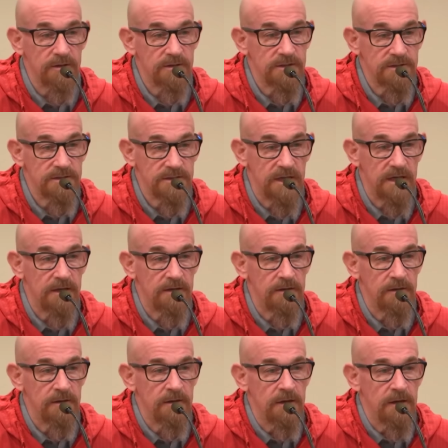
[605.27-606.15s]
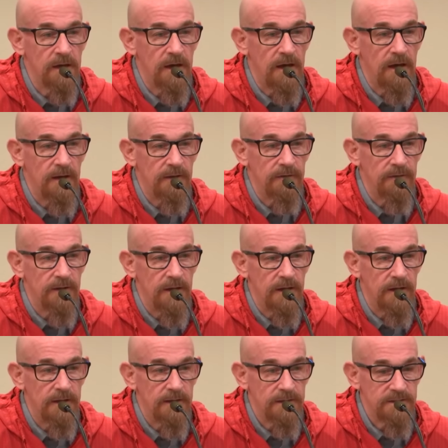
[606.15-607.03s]
onto set. And
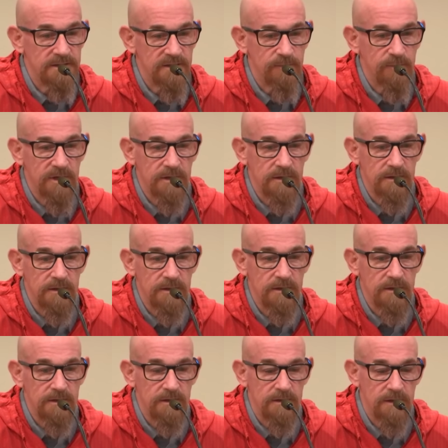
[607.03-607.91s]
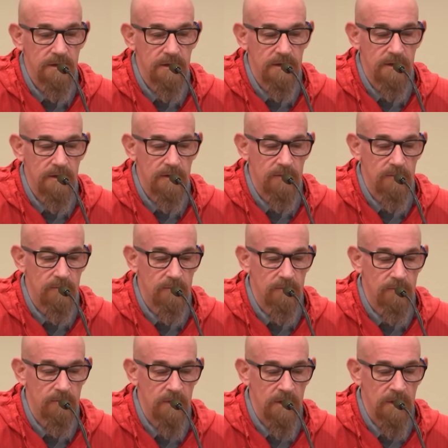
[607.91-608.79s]
then typically
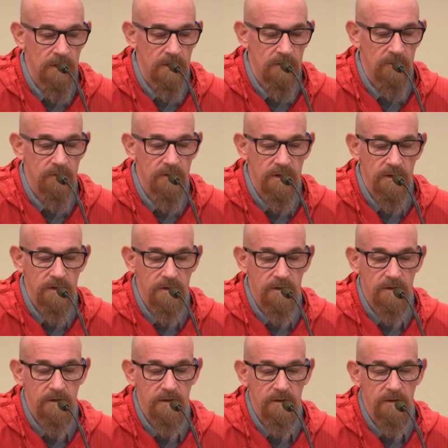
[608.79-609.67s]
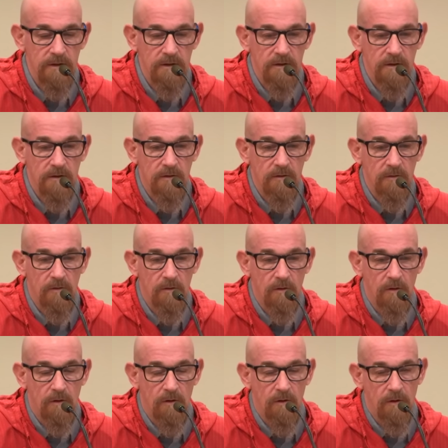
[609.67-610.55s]
the
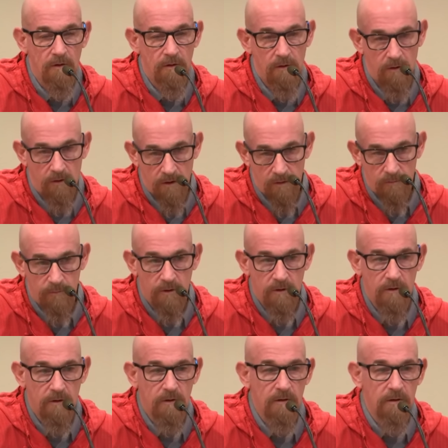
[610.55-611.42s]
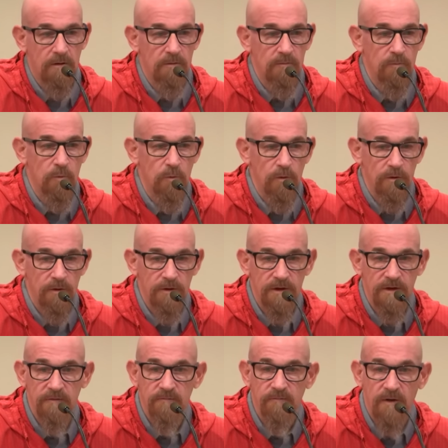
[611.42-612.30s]
armorer
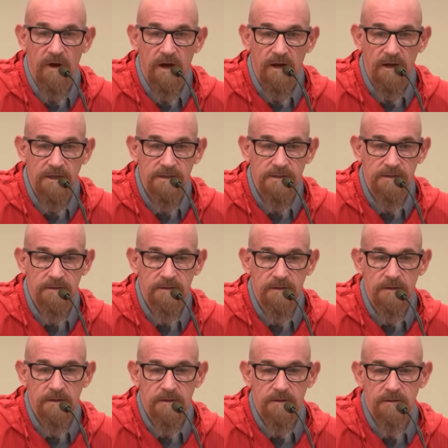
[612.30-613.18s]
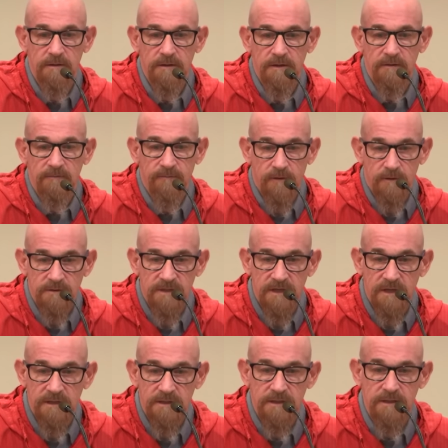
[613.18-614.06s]
would invite the
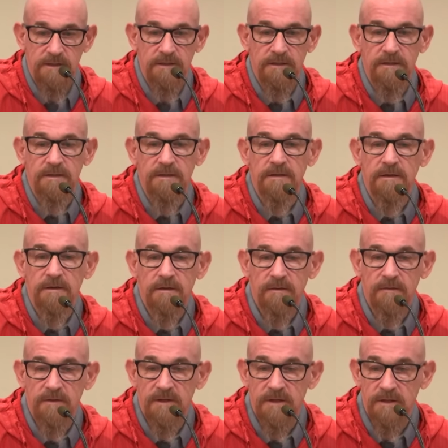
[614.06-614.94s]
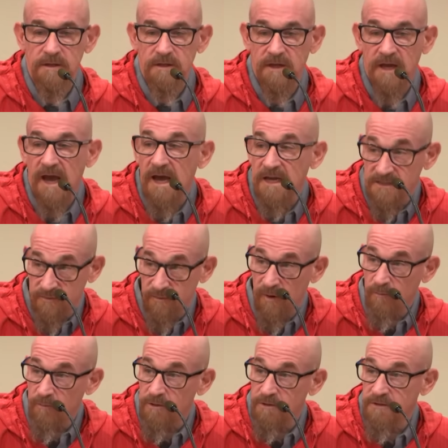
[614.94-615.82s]
first AD, the cast
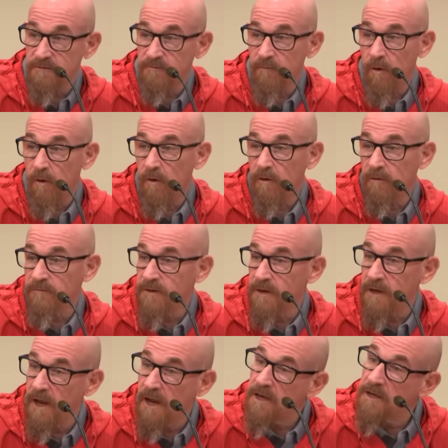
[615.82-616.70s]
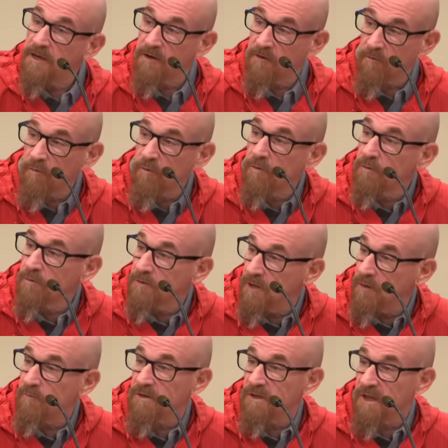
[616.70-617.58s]
members involved, and any crew
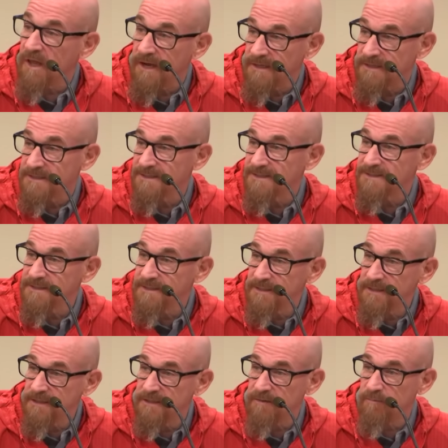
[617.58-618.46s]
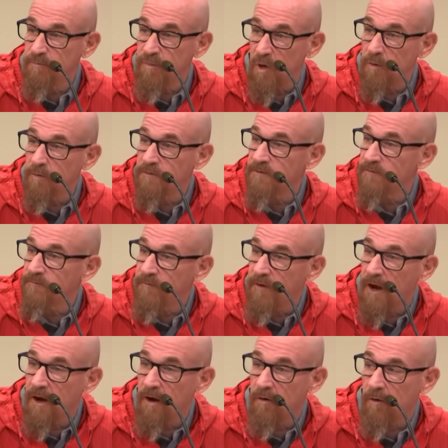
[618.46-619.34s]
that would like to see both the
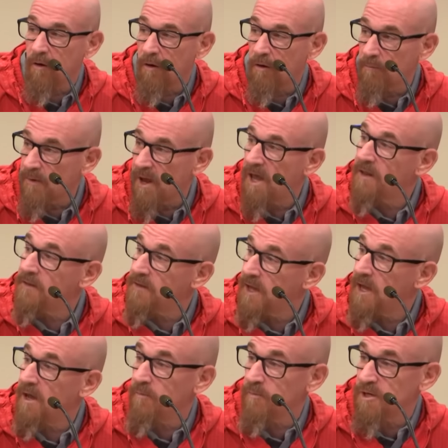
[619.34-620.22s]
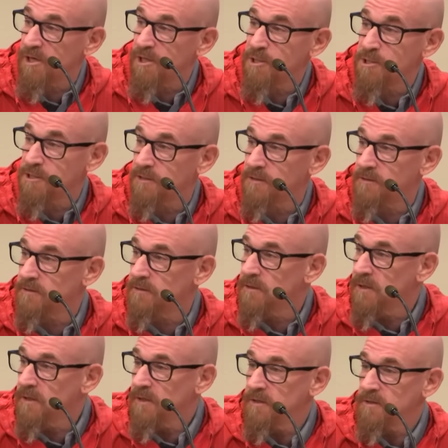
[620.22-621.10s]
firearm and the
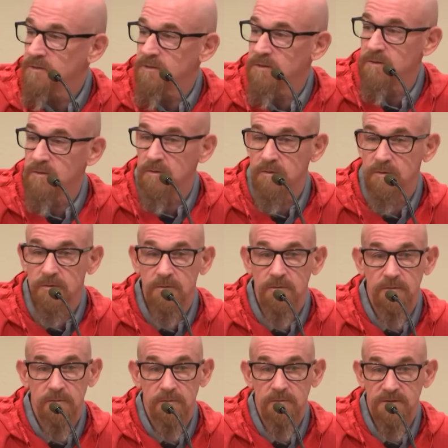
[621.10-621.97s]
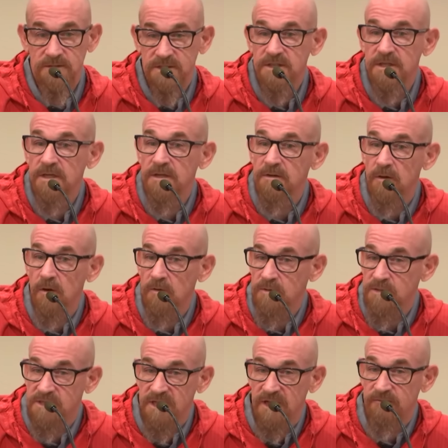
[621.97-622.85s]
ammunition to see
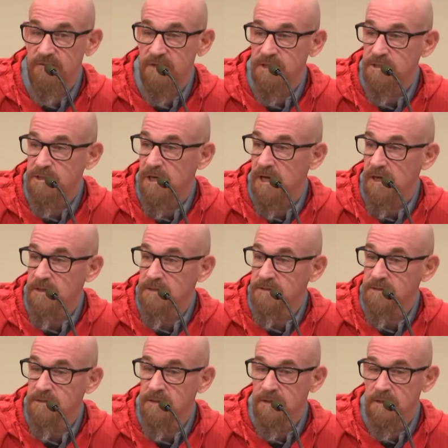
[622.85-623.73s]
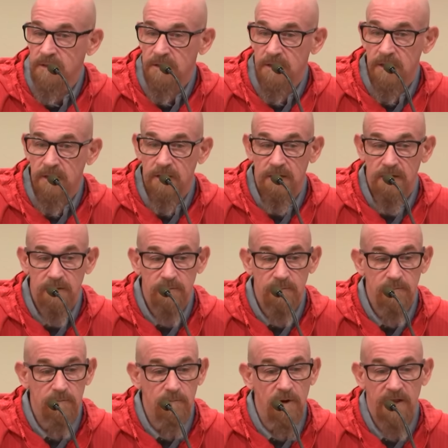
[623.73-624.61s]
those safety checks.
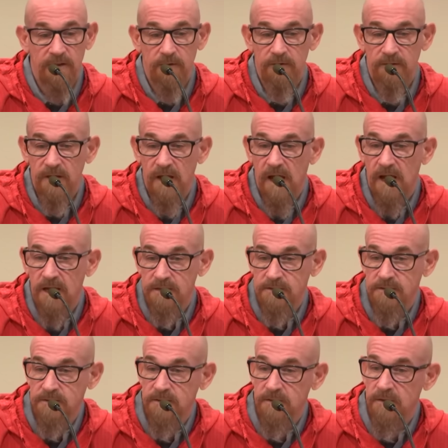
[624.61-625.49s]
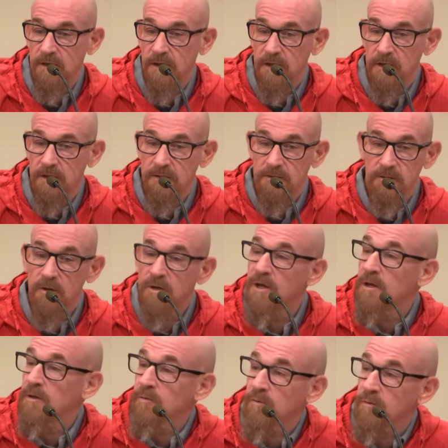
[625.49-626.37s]
Whether that's looking